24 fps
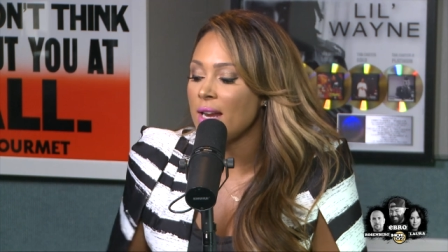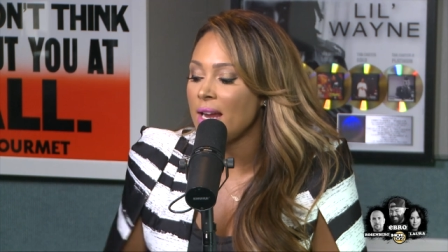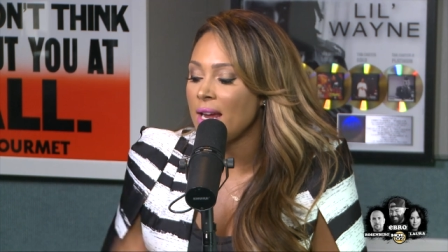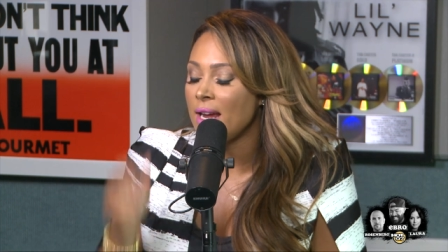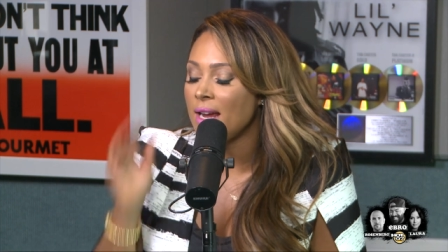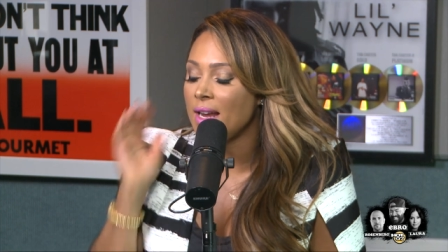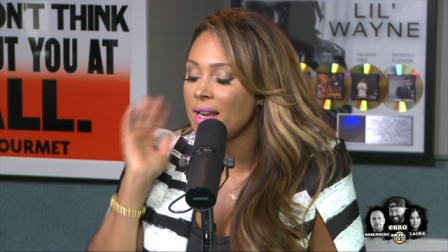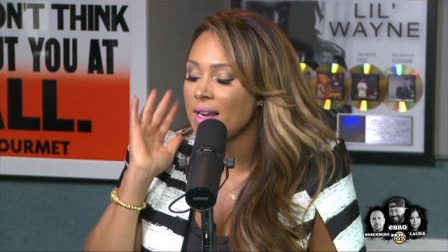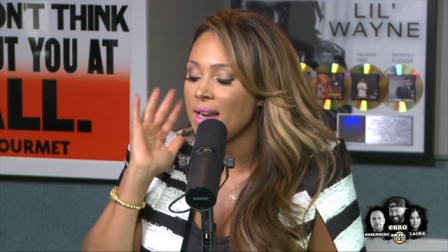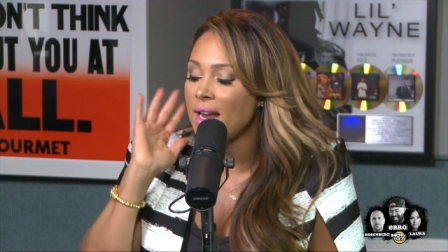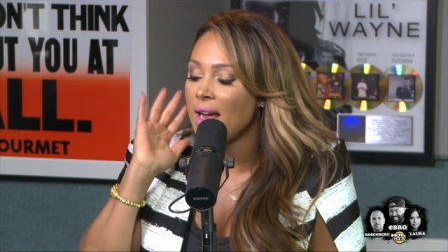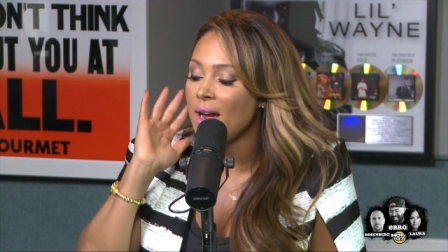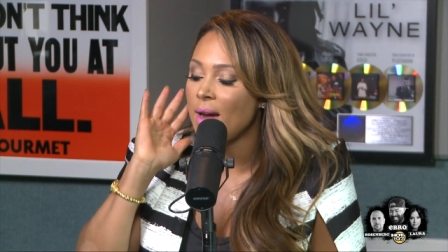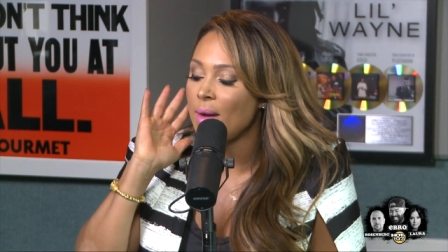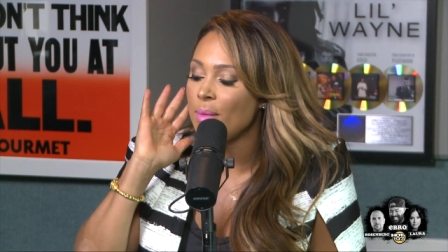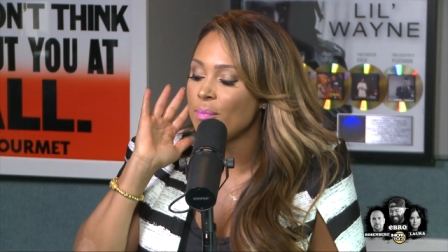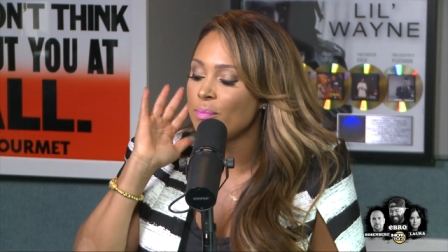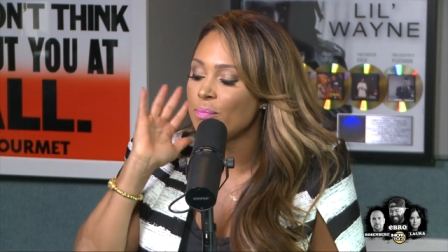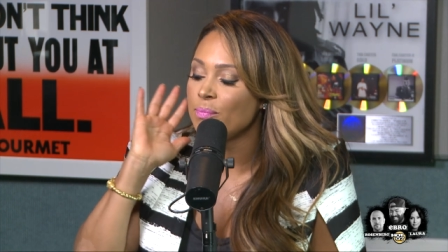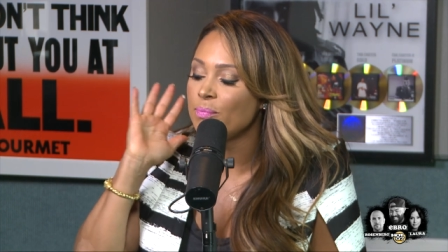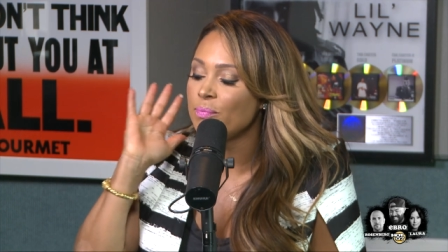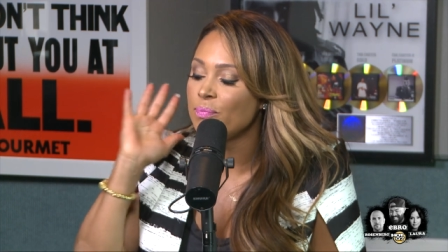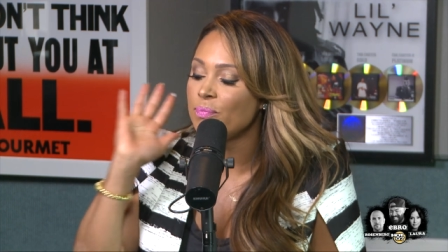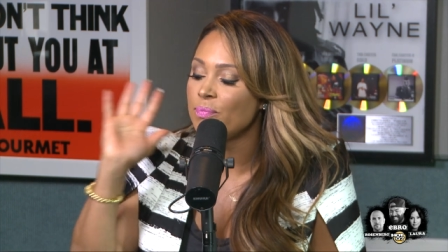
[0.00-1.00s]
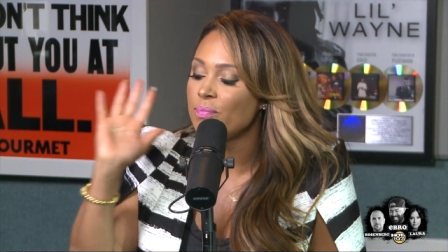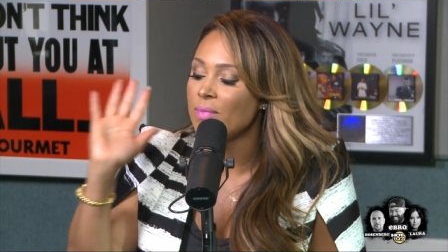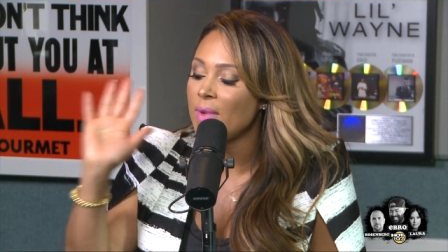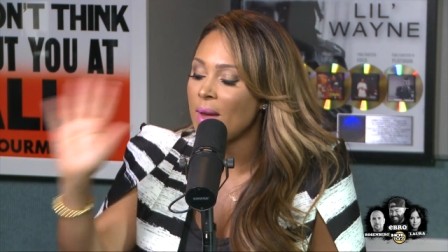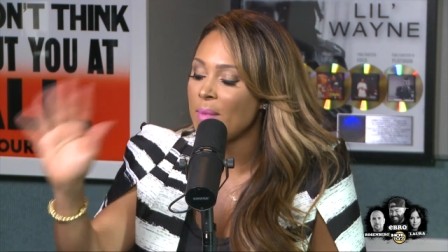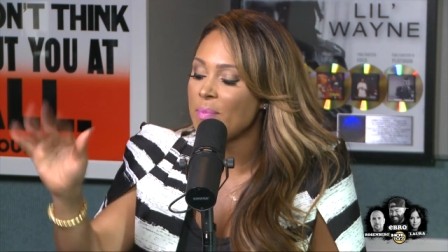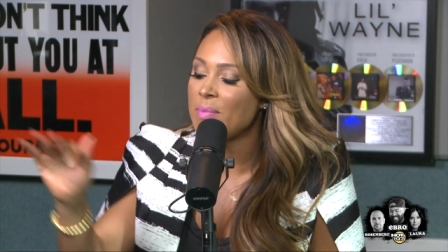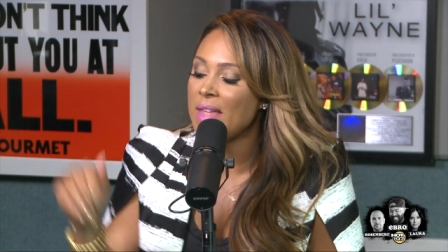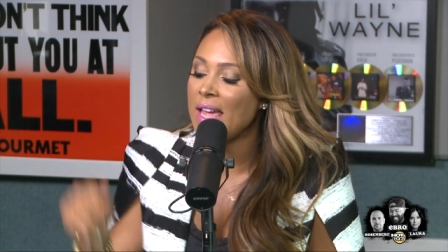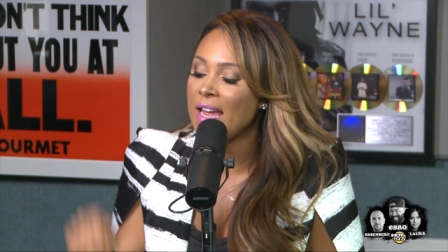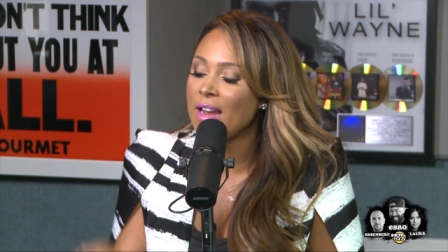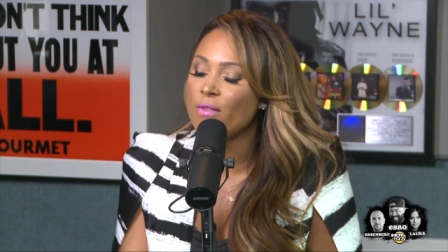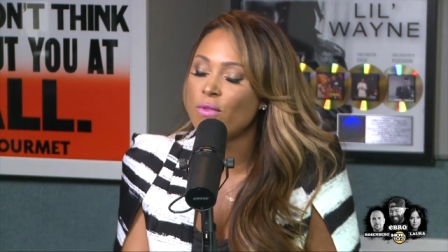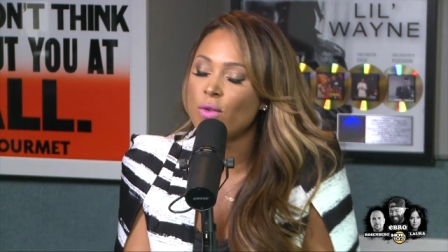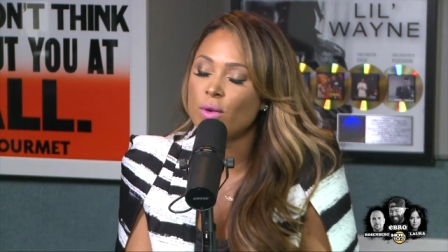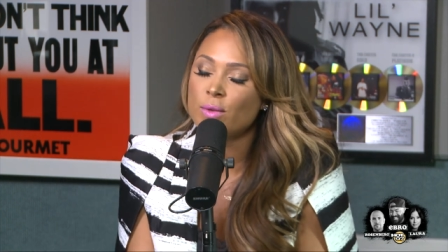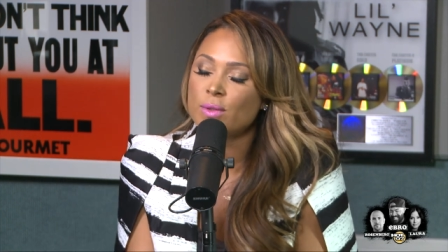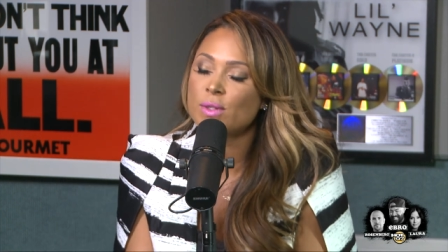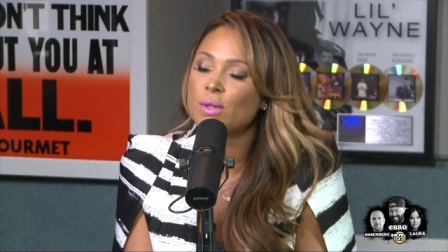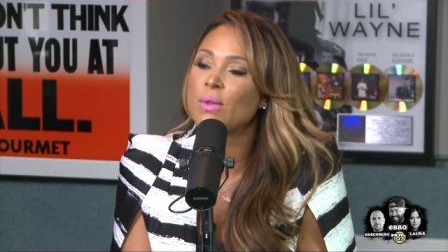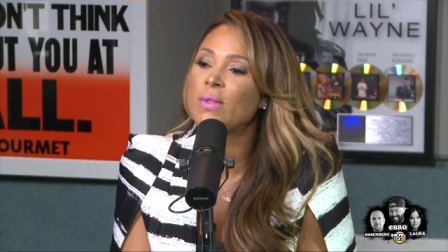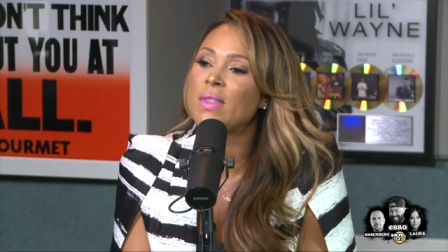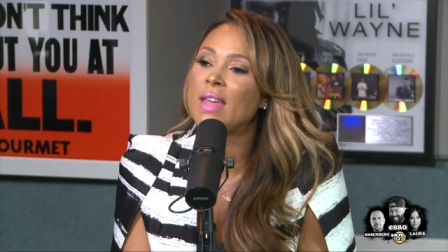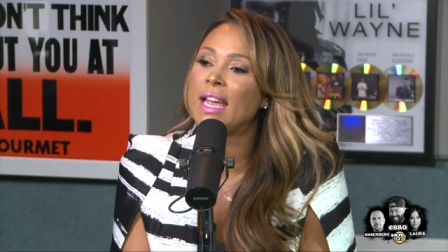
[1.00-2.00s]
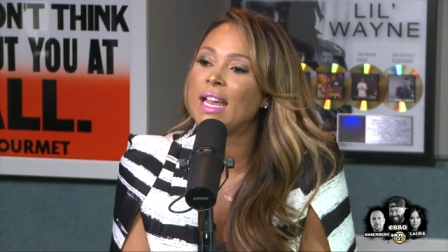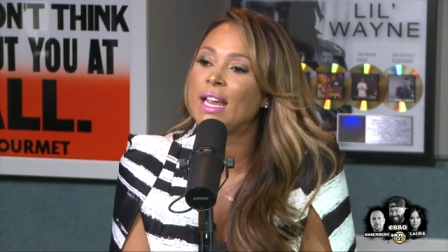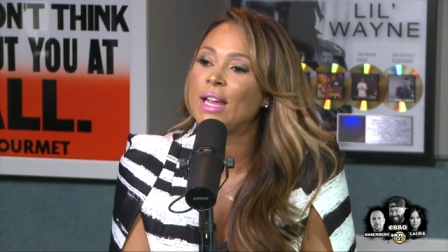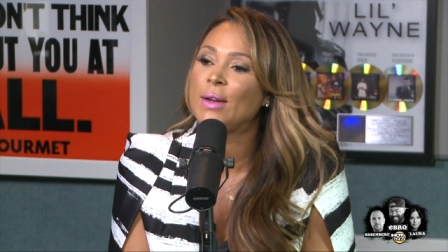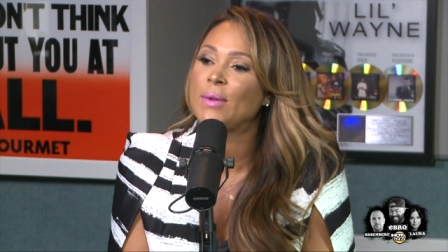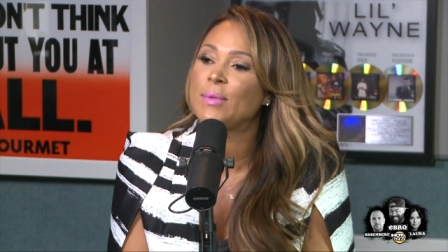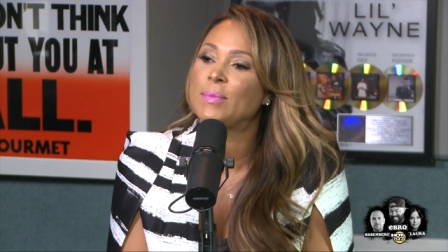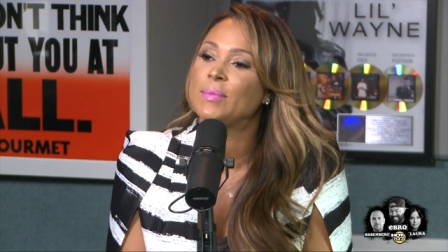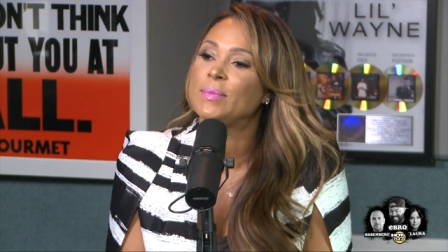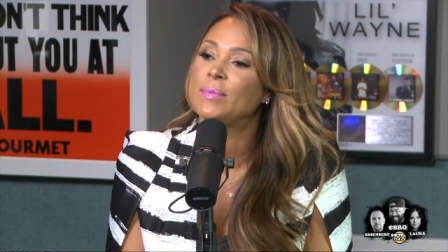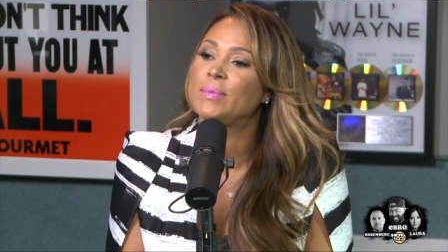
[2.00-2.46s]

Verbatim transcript: and I'm I'm thankful. So thank you.